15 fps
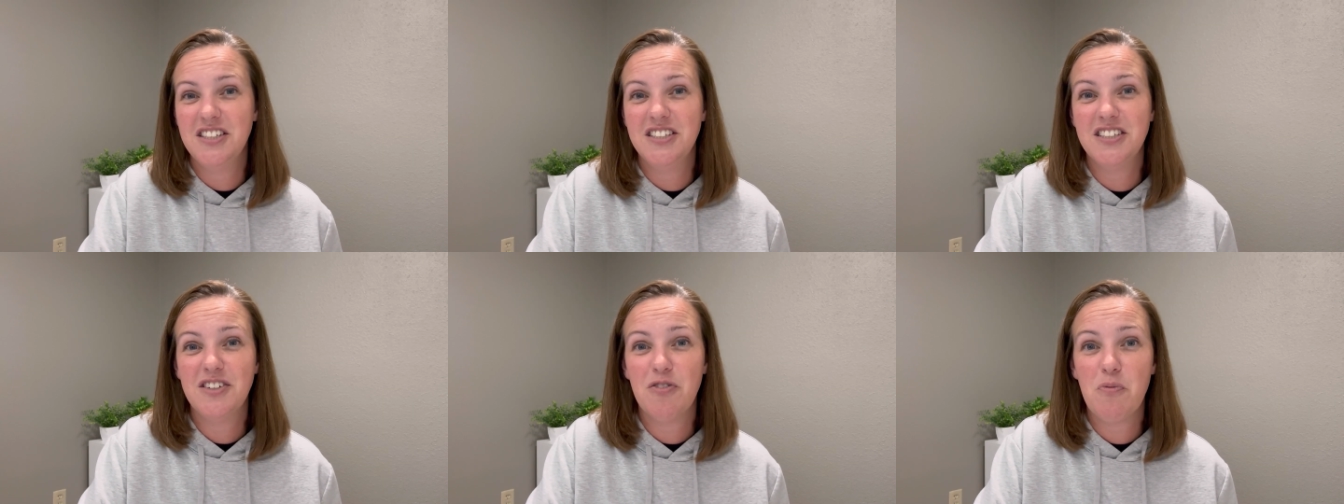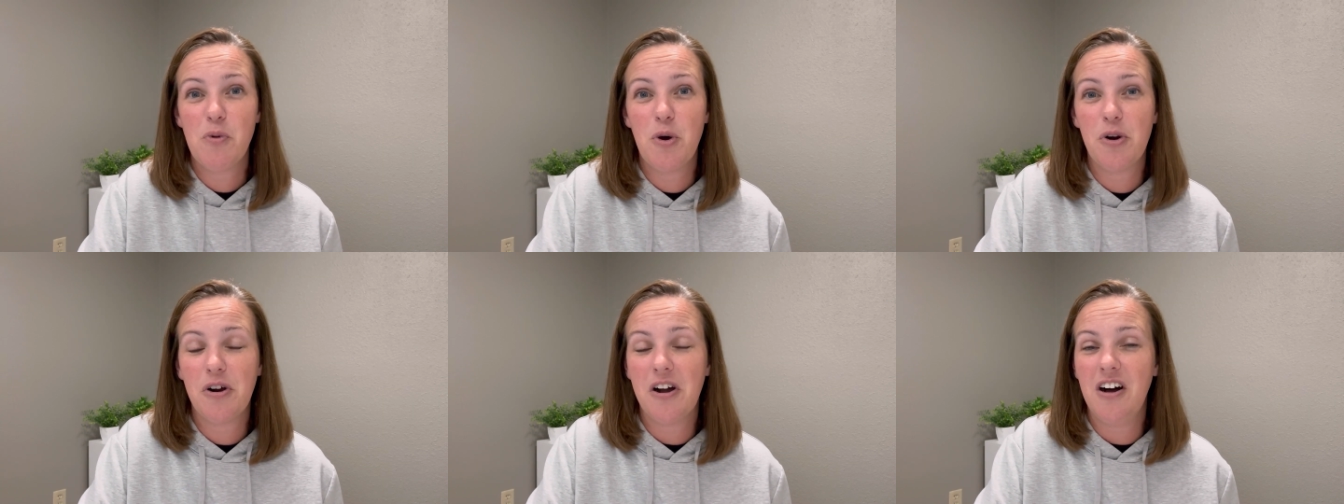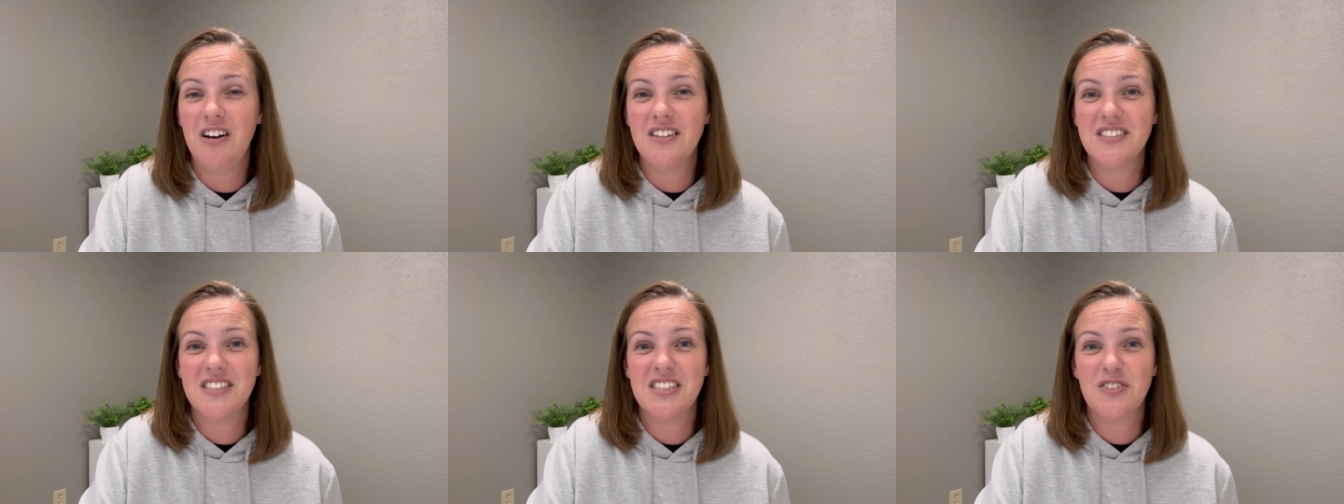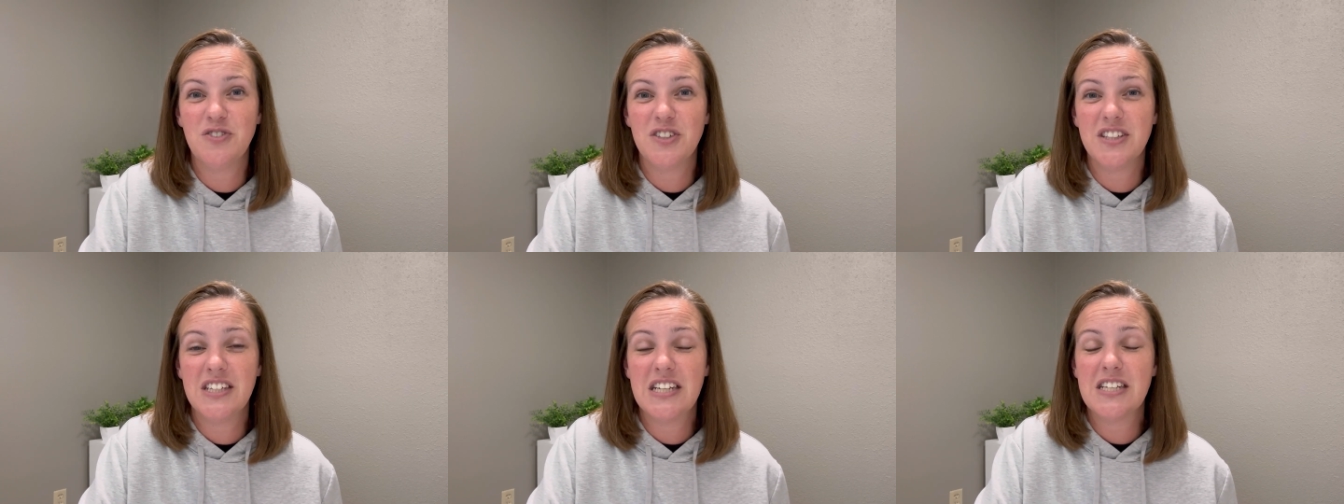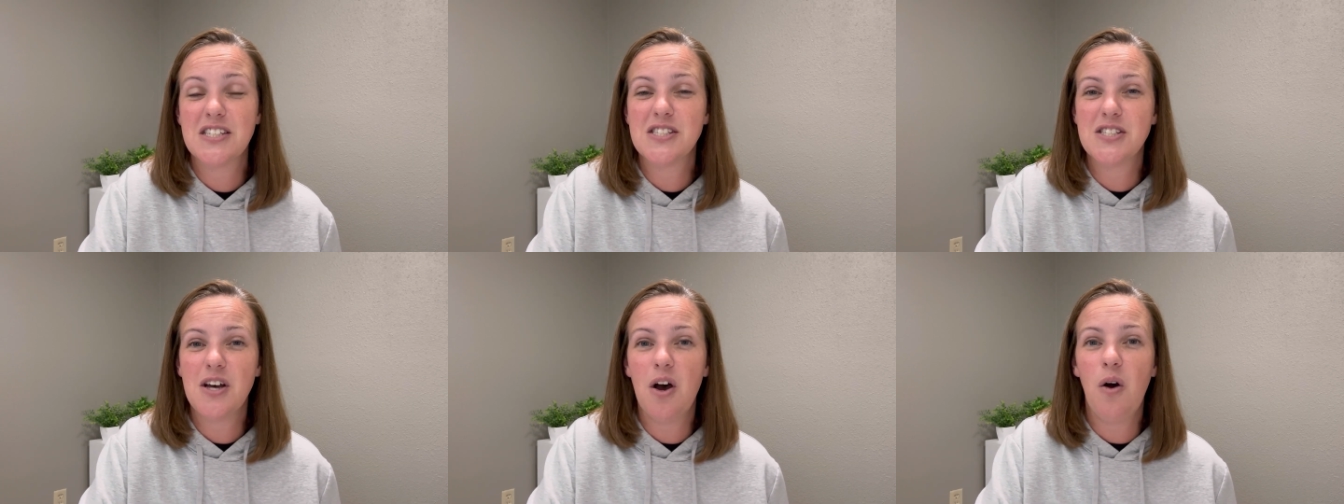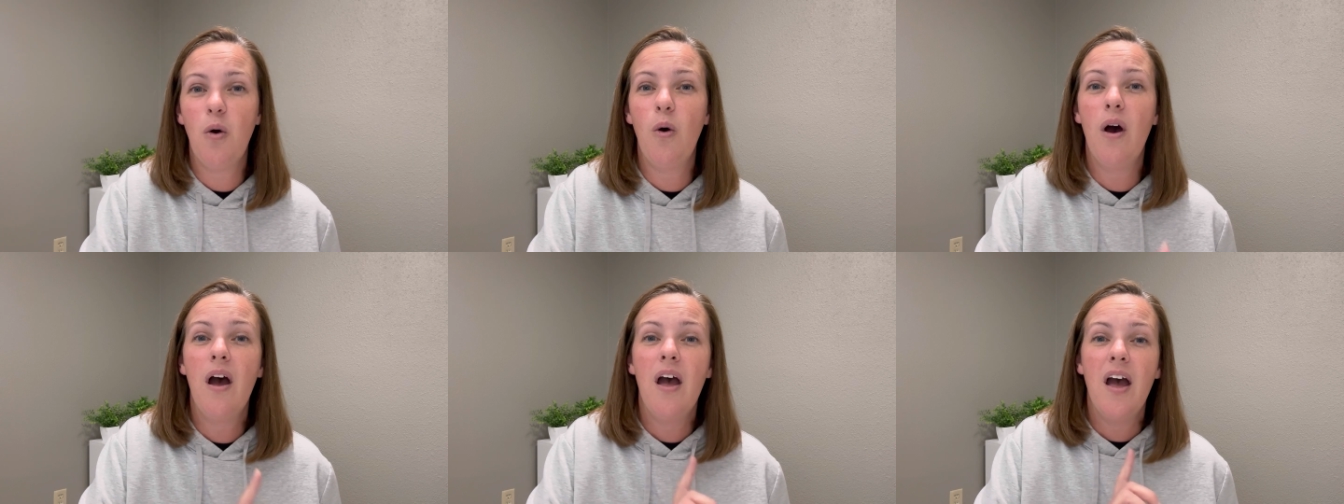different protocols and different things. So